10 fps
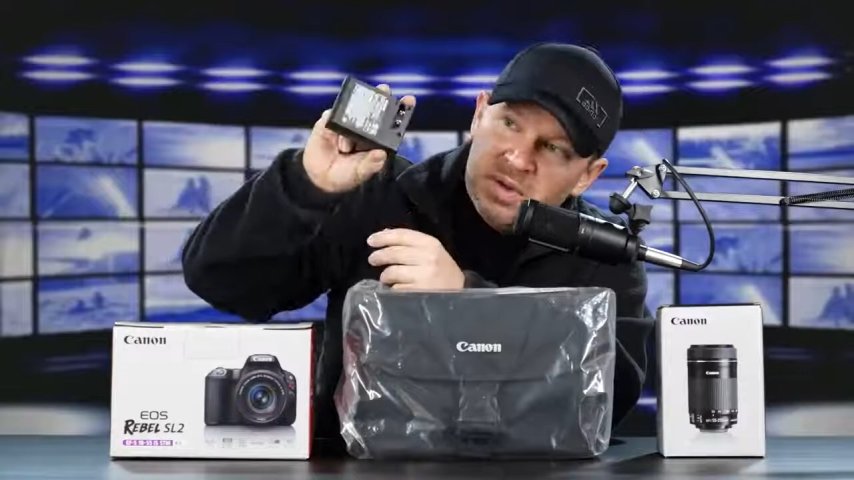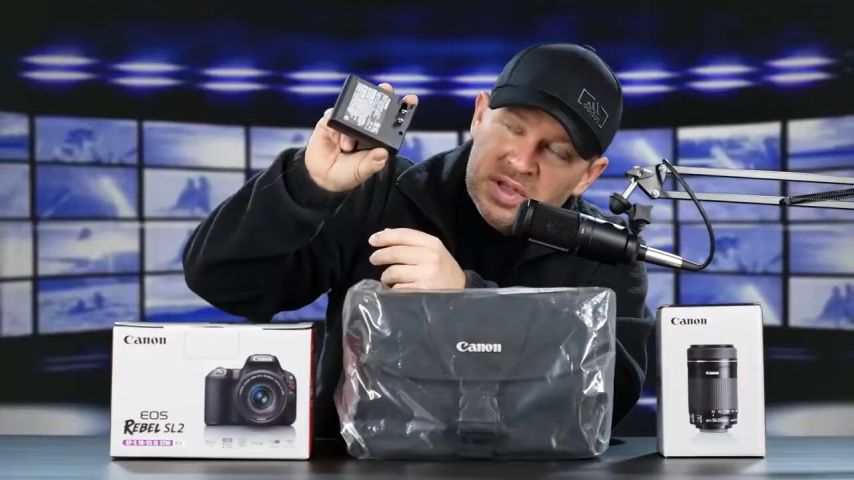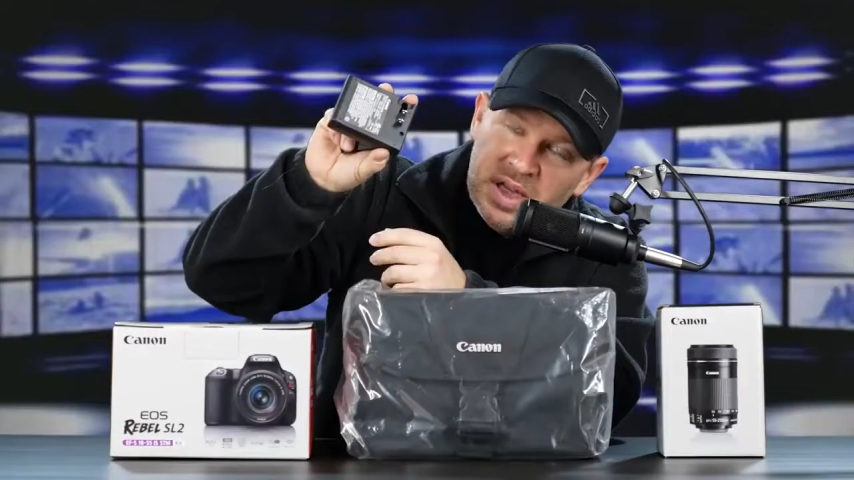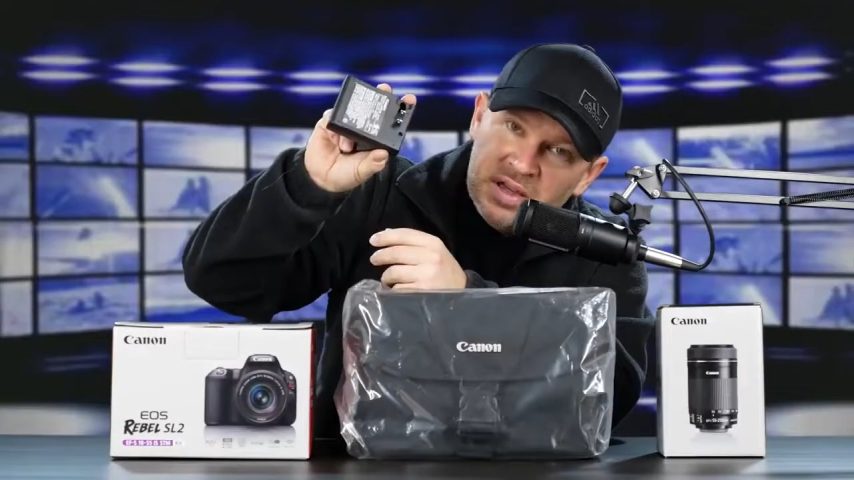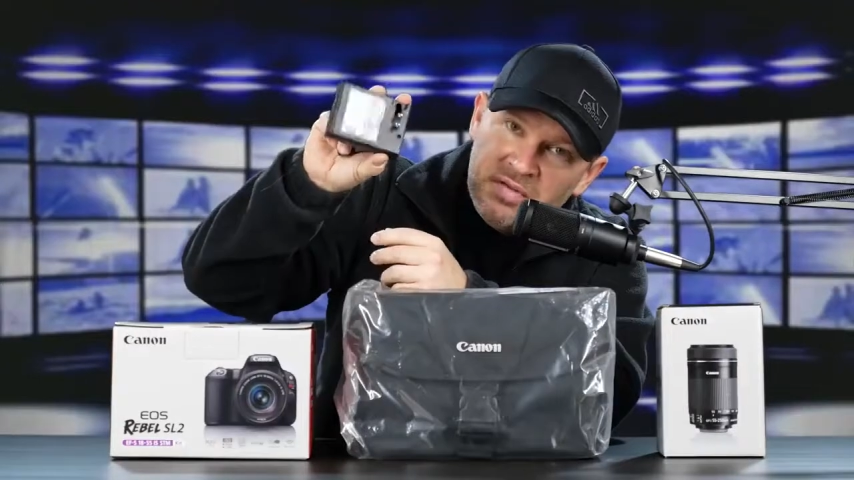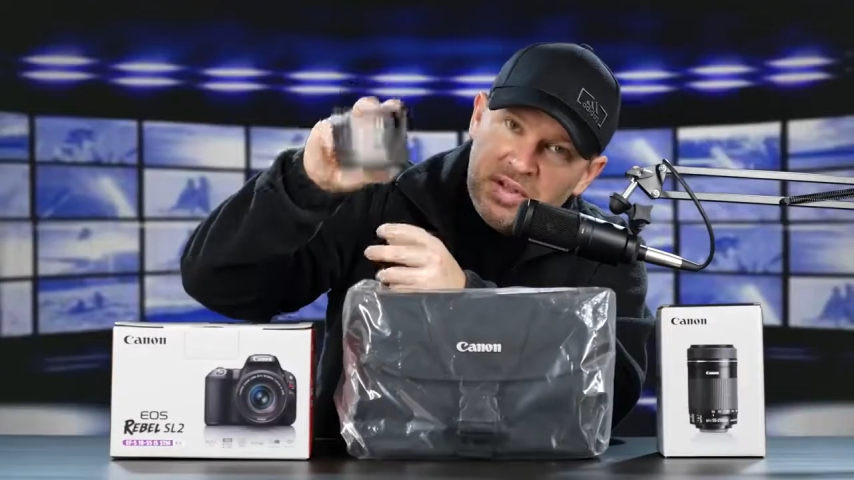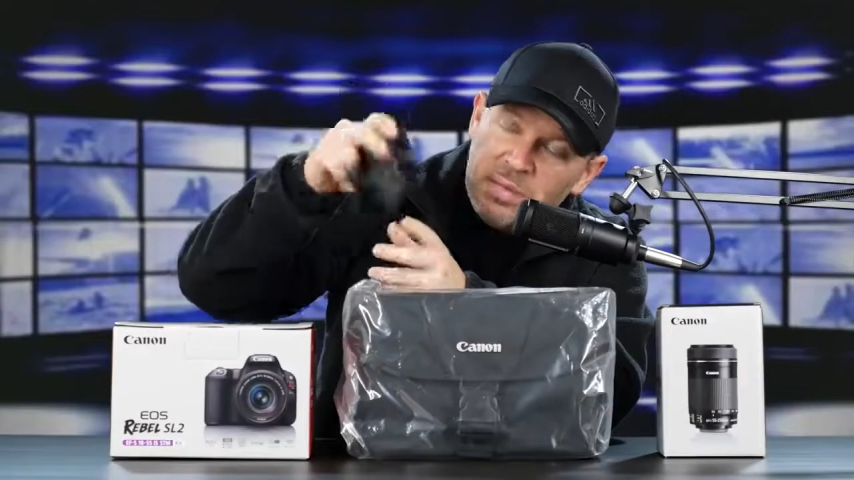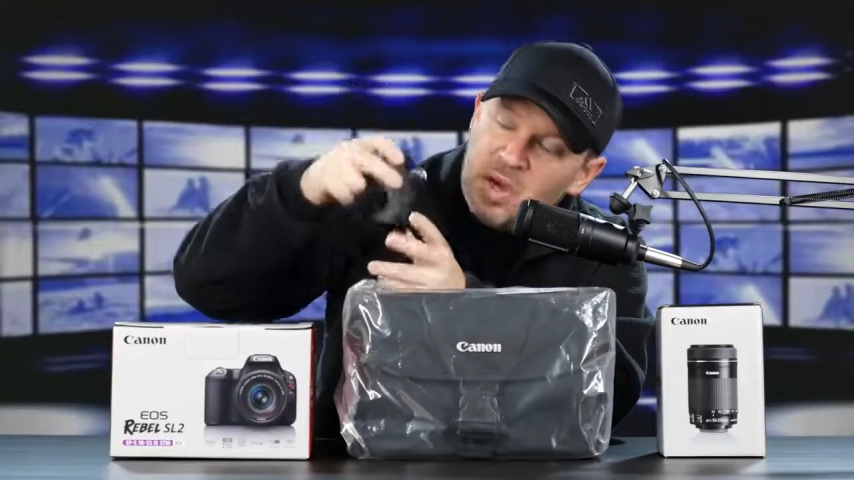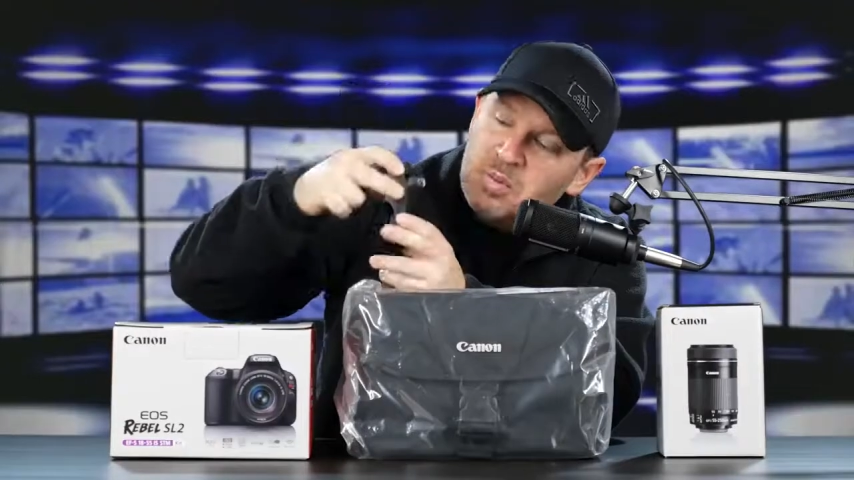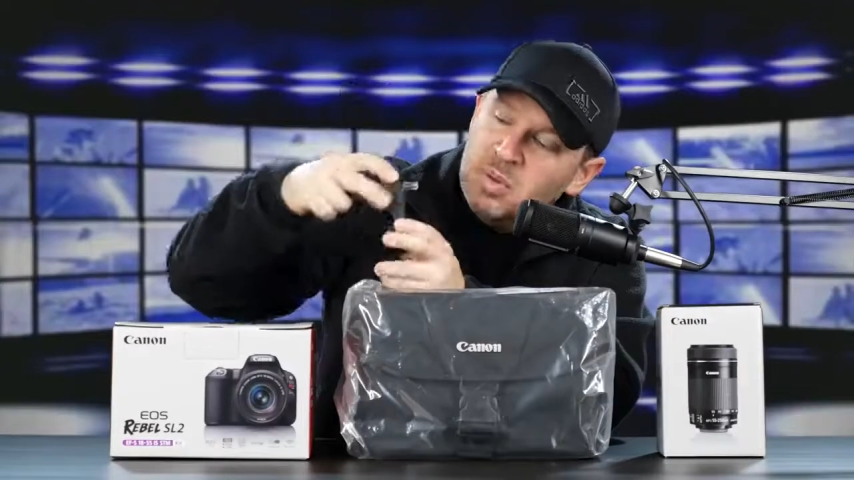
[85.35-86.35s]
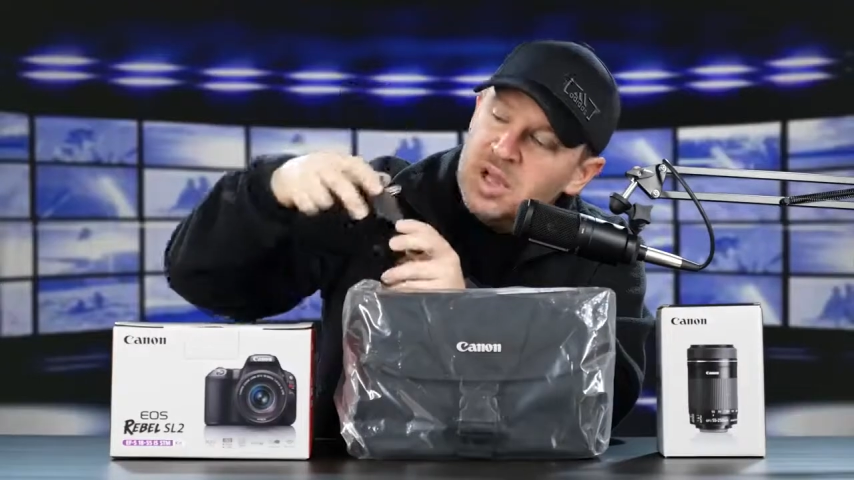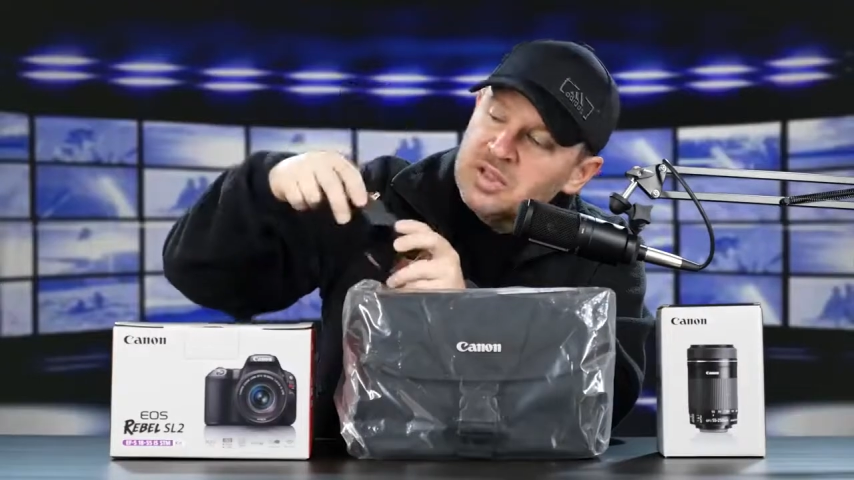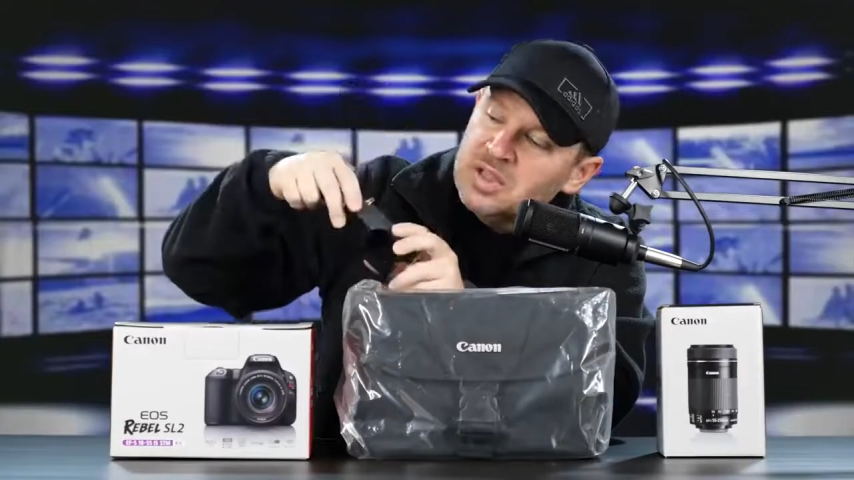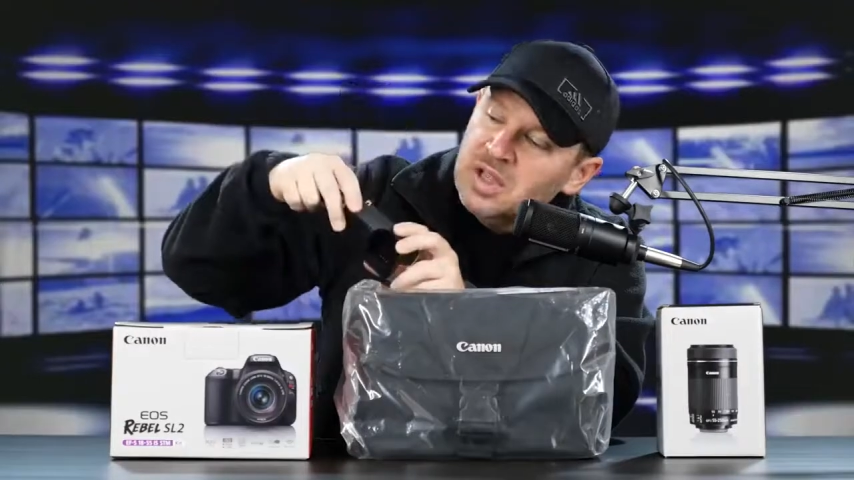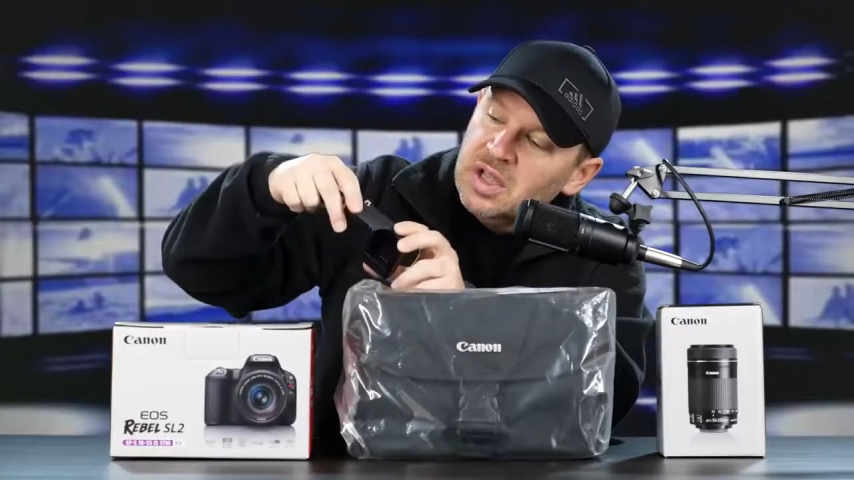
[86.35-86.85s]
but it's got the flip out
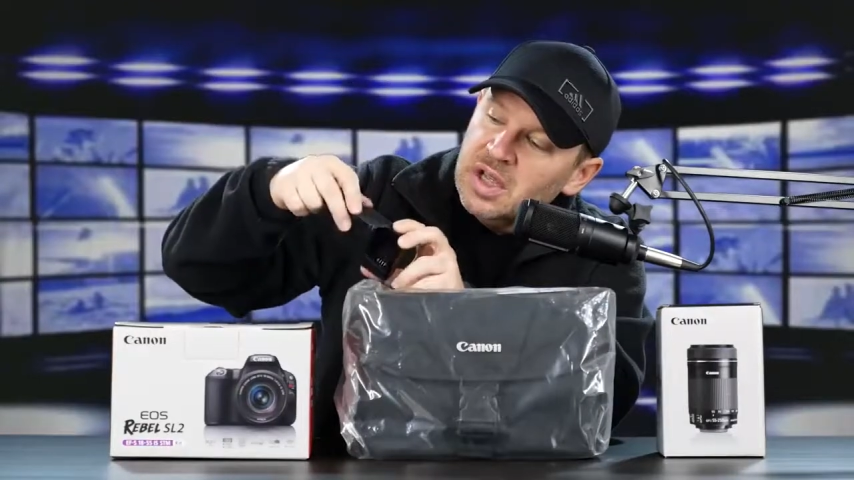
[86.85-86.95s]
plug